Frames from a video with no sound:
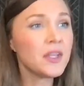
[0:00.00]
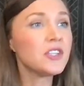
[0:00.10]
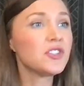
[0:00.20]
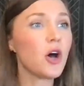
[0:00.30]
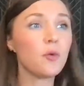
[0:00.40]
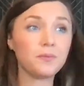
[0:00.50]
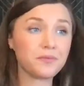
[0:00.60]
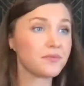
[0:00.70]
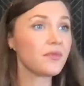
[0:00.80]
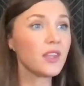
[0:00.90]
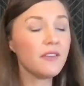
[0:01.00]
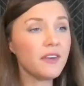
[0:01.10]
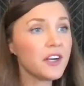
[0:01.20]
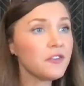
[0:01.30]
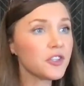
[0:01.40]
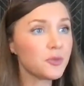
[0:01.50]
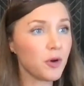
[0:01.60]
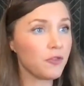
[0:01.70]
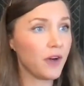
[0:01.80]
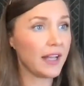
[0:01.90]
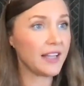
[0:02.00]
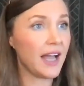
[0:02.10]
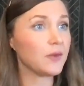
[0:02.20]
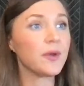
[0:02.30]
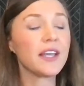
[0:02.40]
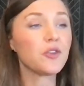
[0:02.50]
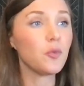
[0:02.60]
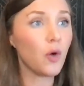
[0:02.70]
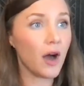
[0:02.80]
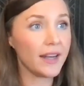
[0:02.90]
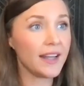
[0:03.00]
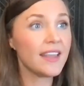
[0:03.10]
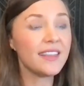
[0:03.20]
So very first profile line, we got the 1.